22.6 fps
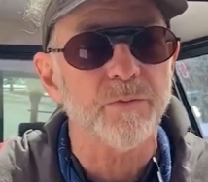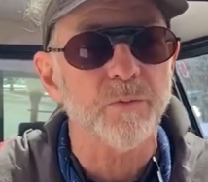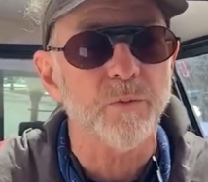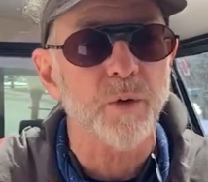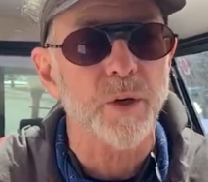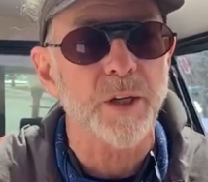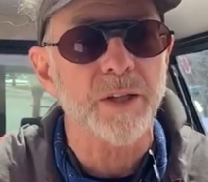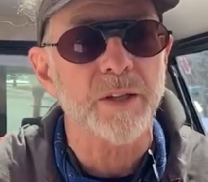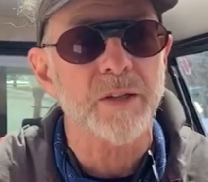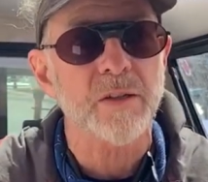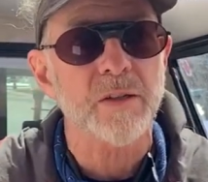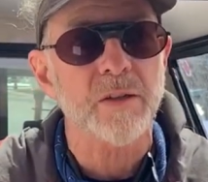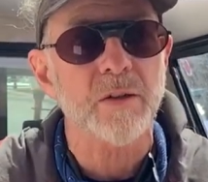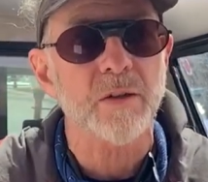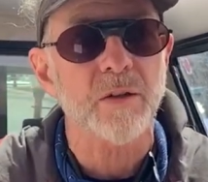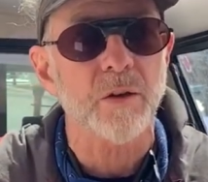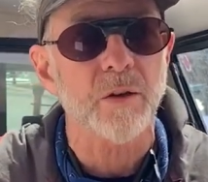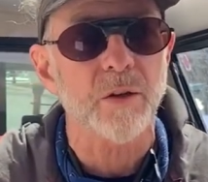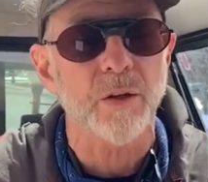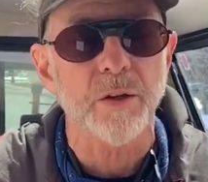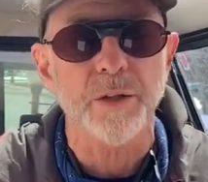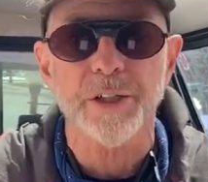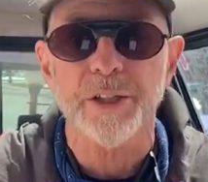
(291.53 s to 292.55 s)
what's
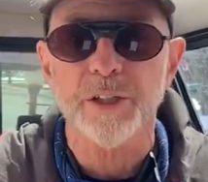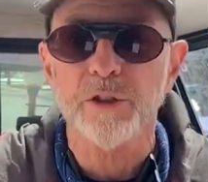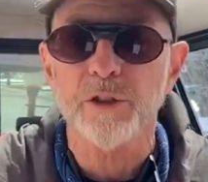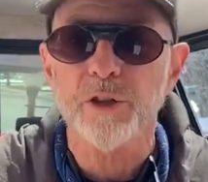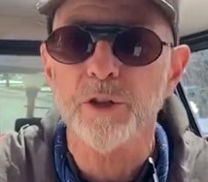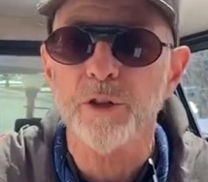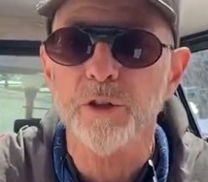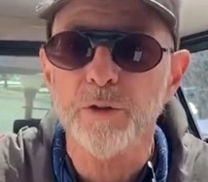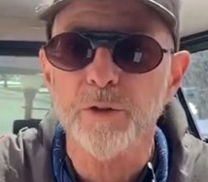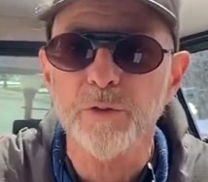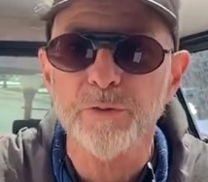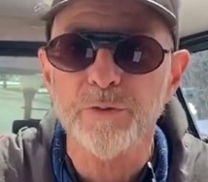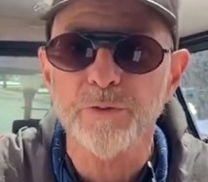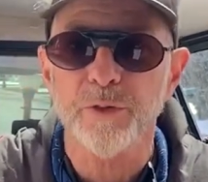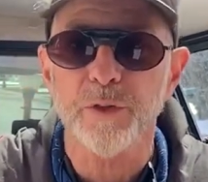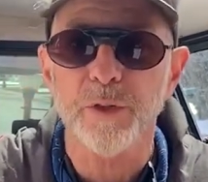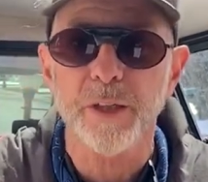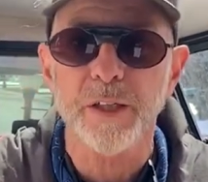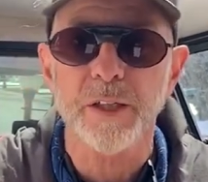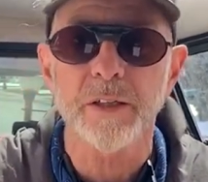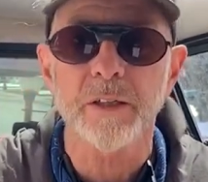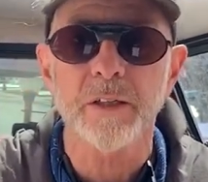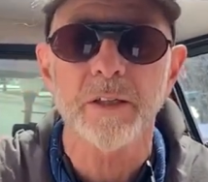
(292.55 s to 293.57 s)
called a
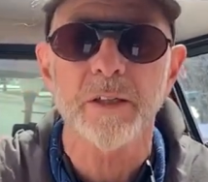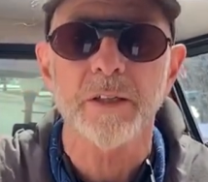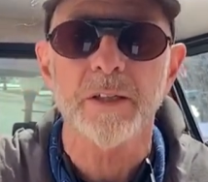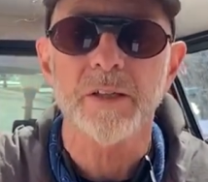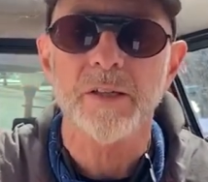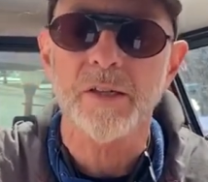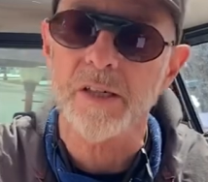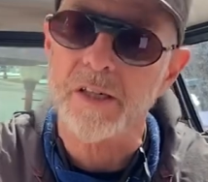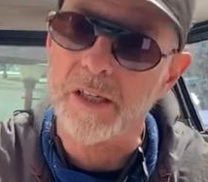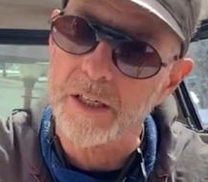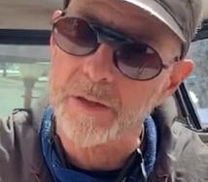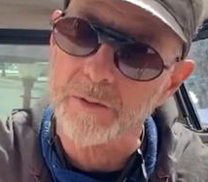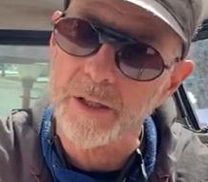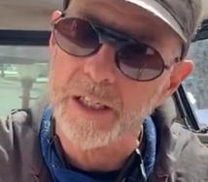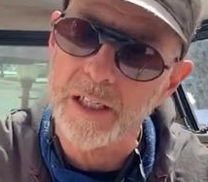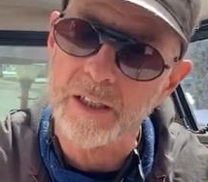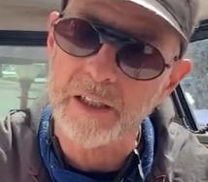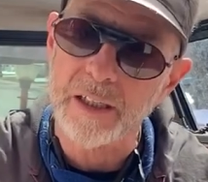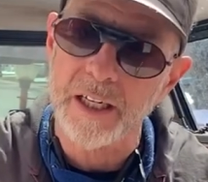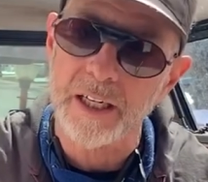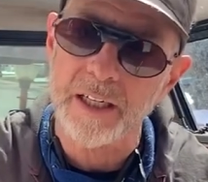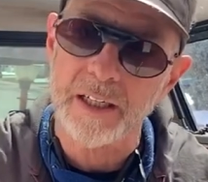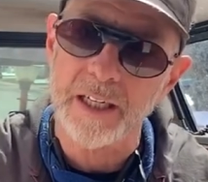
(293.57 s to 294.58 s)
two-footed steering
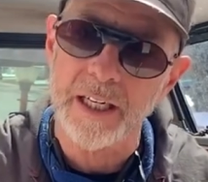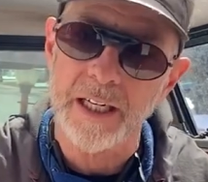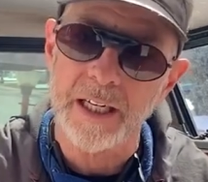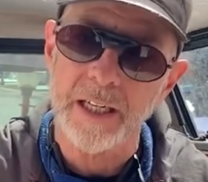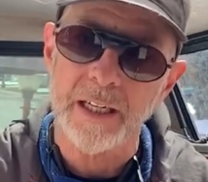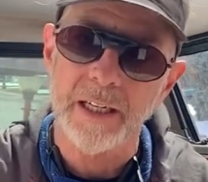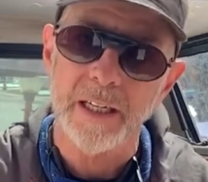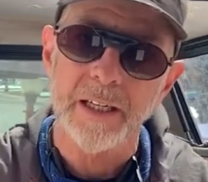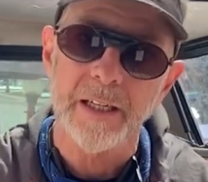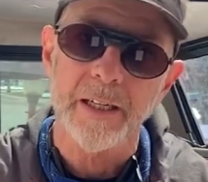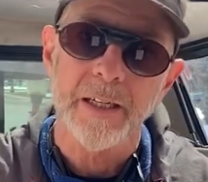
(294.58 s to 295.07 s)
technique,